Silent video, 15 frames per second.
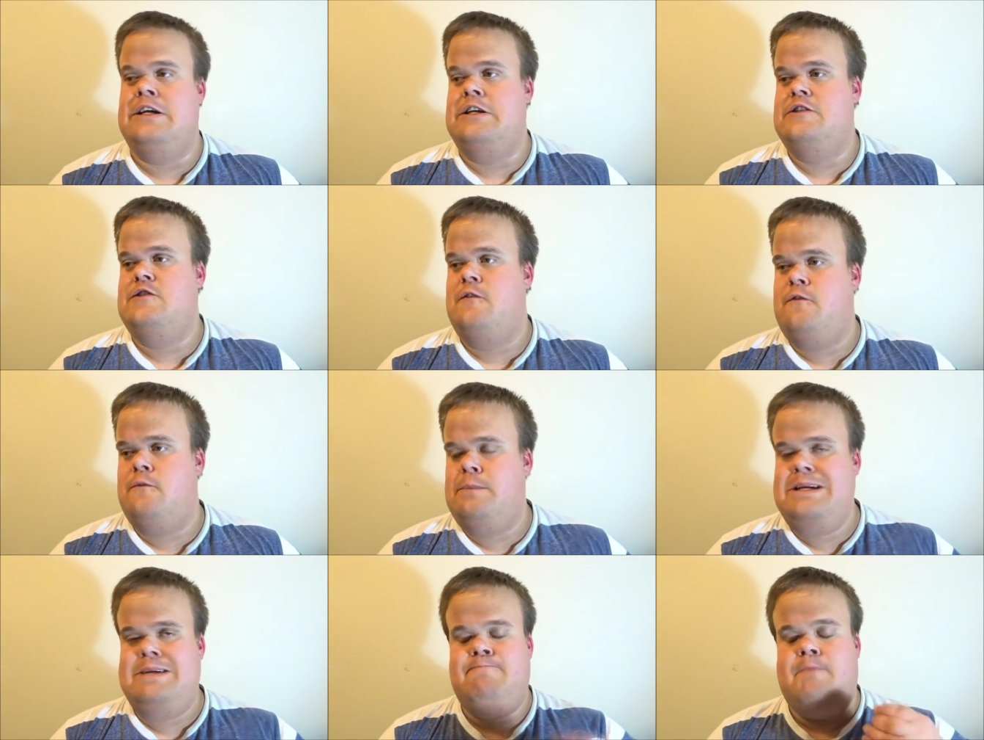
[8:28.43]
So for
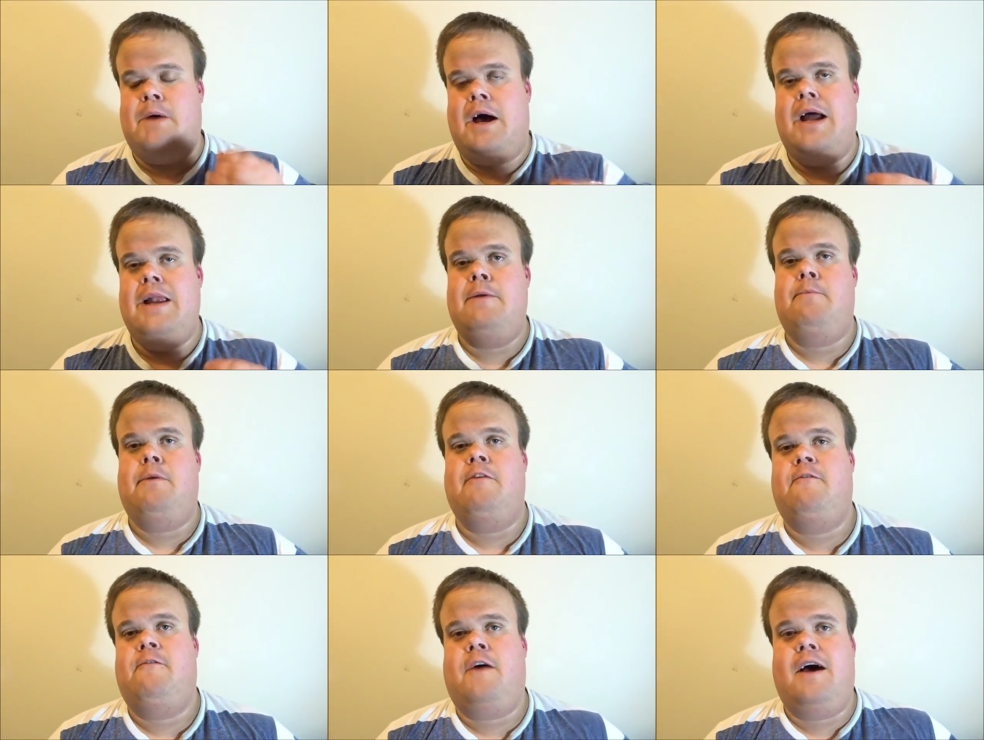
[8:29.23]
me, Ireland
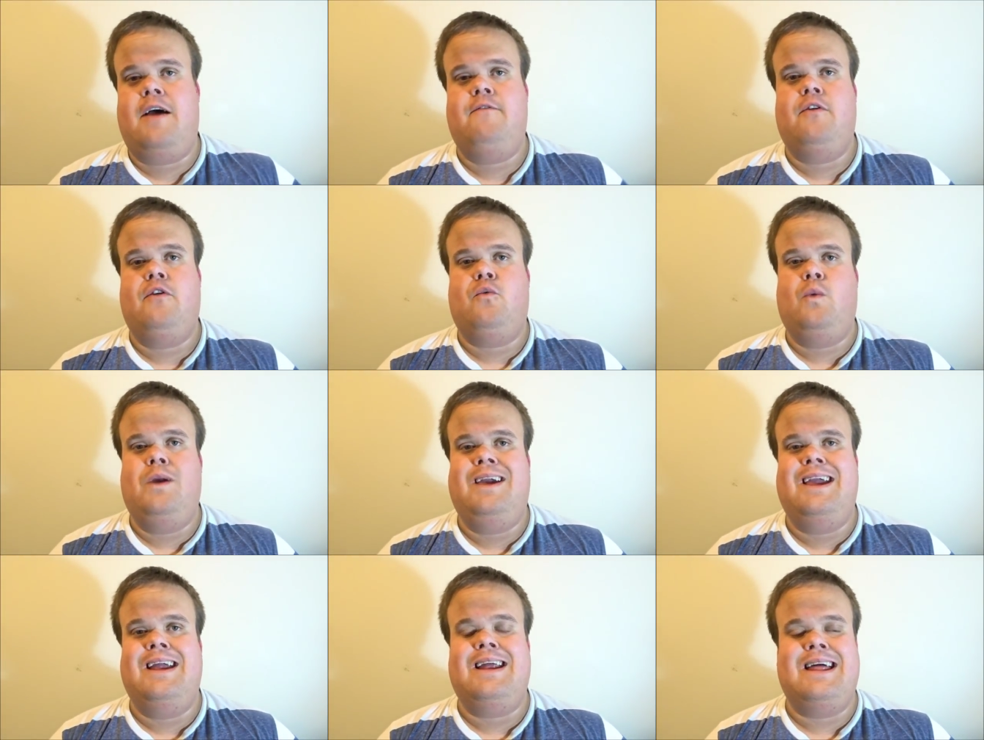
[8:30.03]
by five this
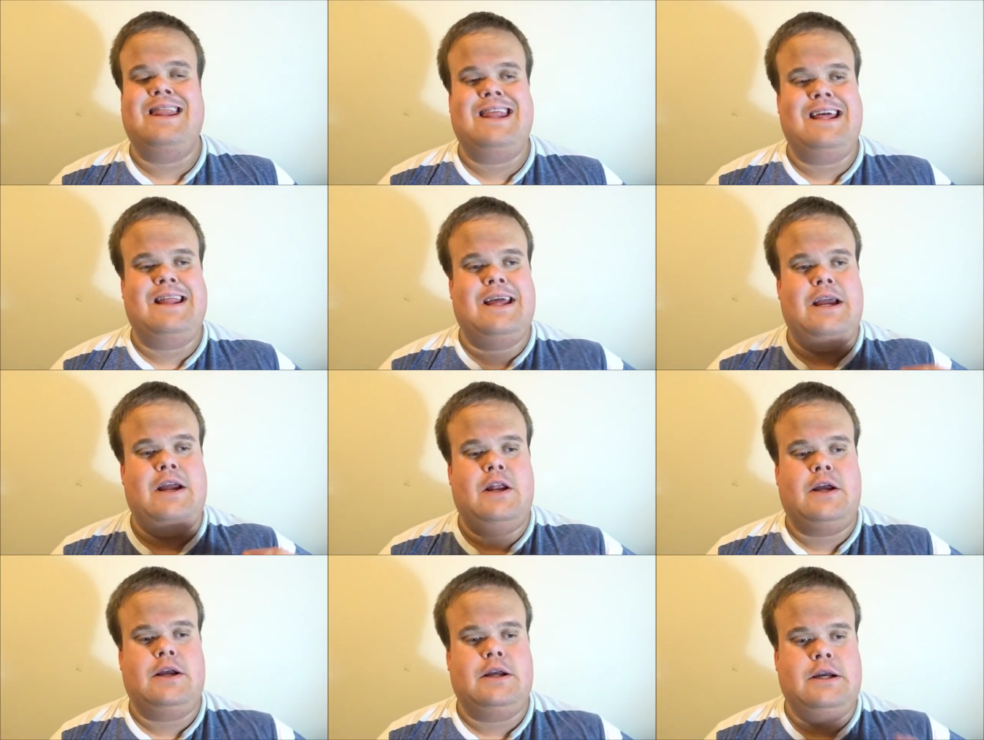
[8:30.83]
weekend. I think they're
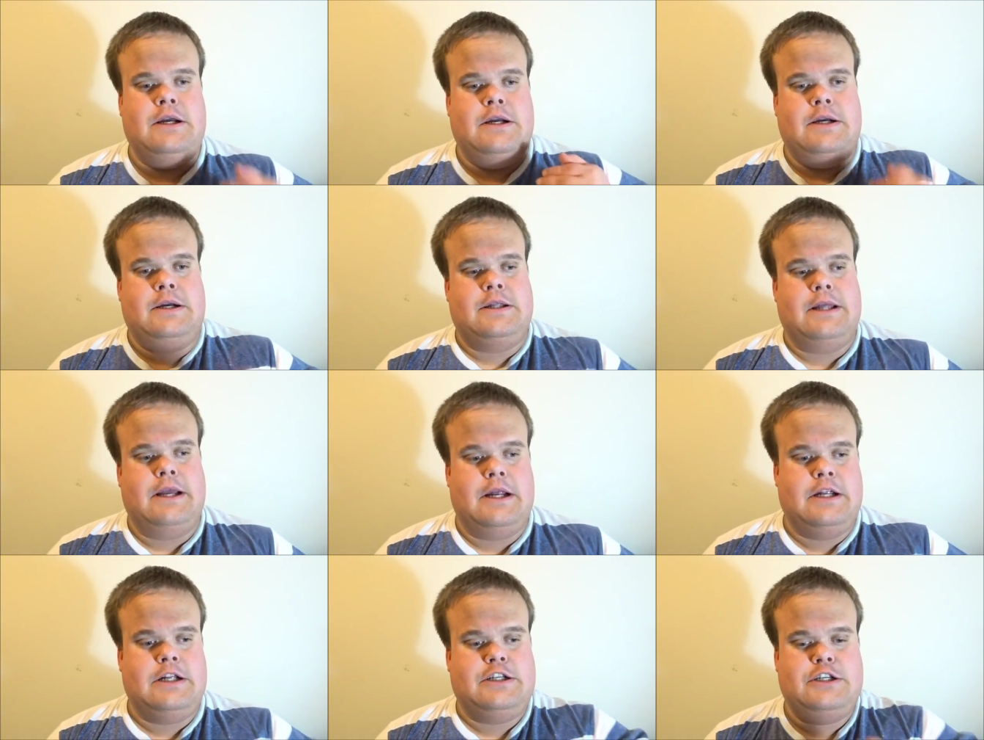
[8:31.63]
gonna they're
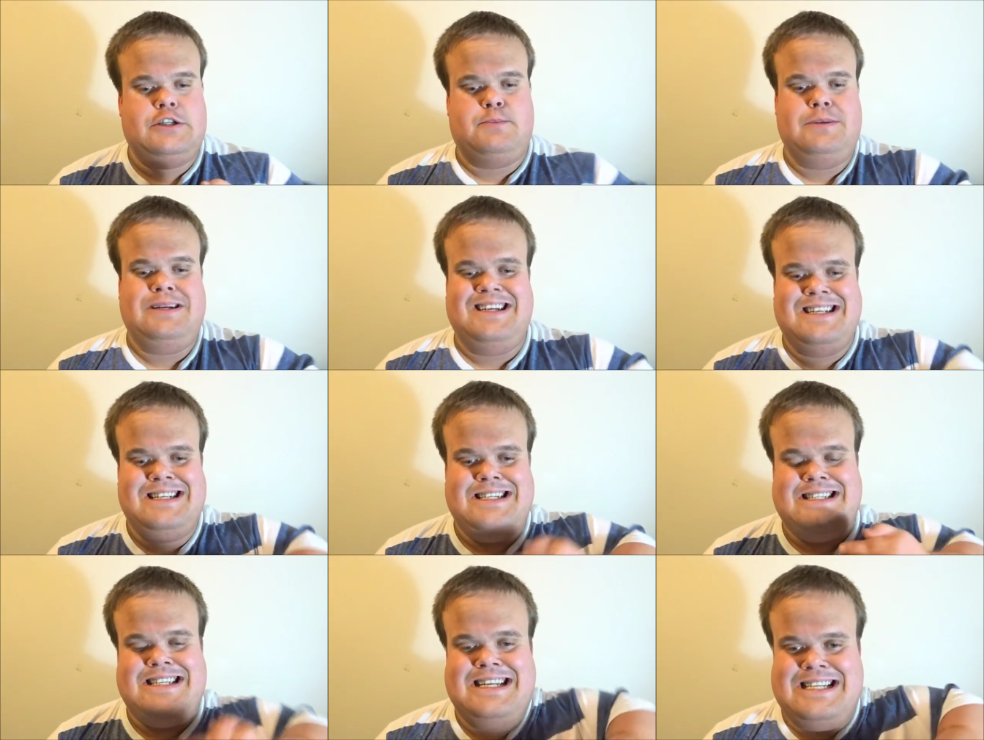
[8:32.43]
gonna just be
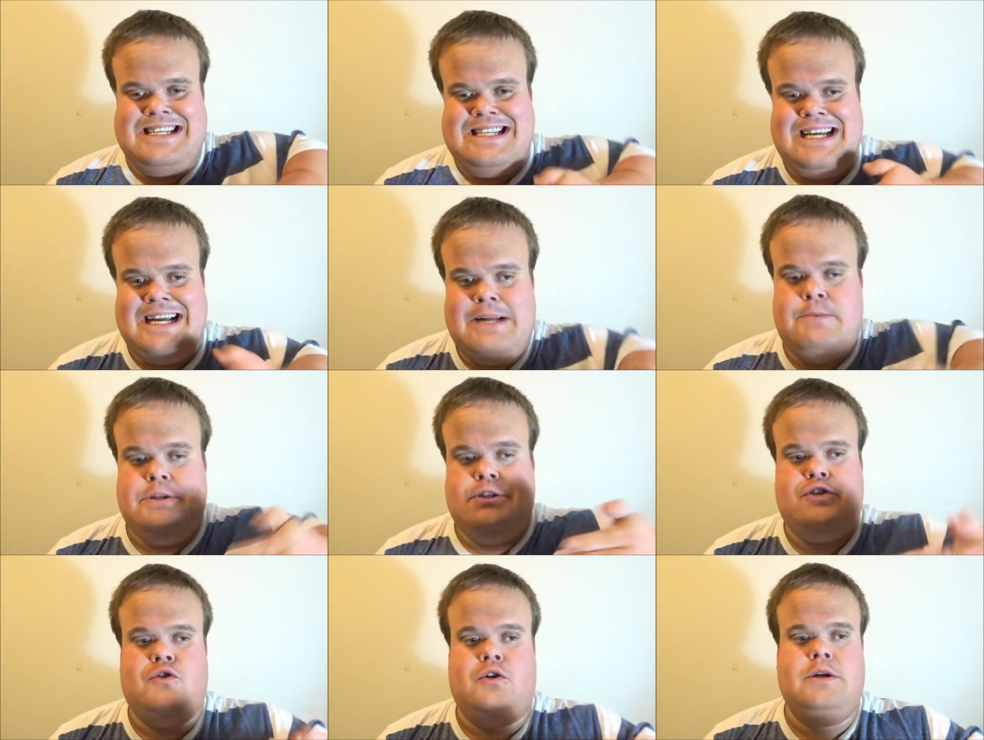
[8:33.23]
just a tad
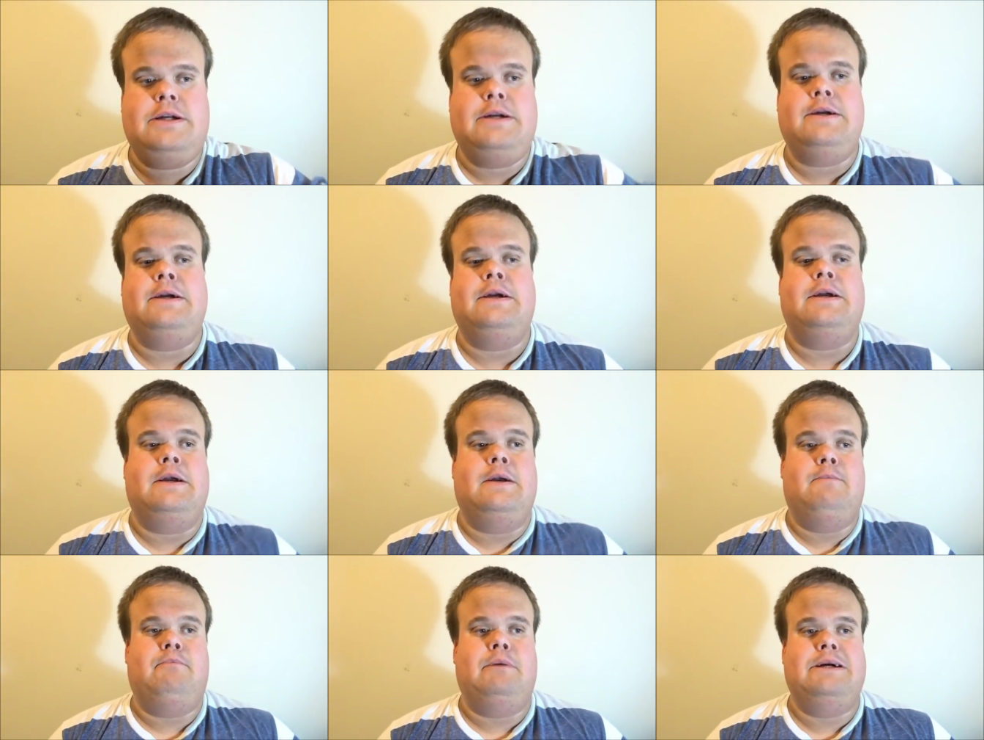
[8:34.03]
bit stronger.
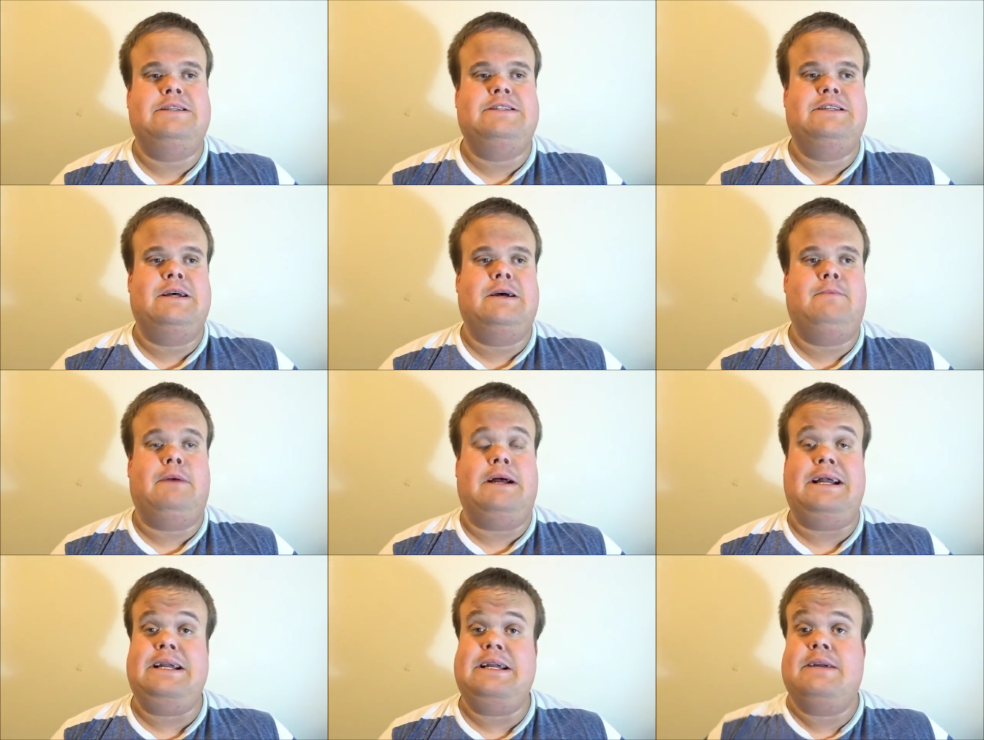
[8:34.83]
But um,
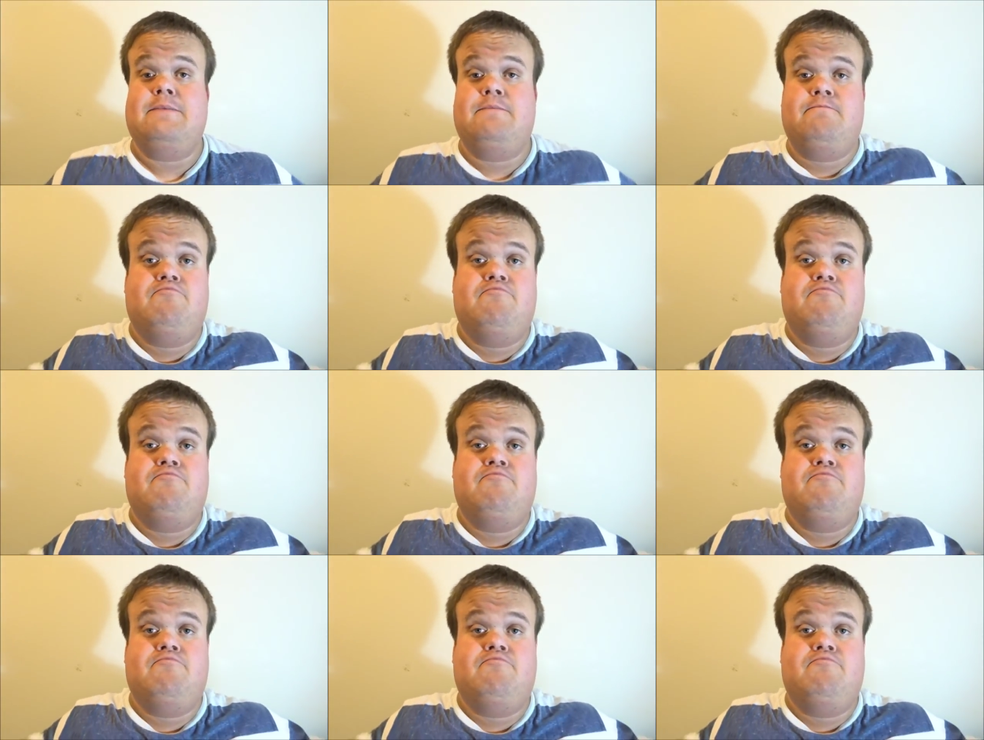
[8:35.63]
hey,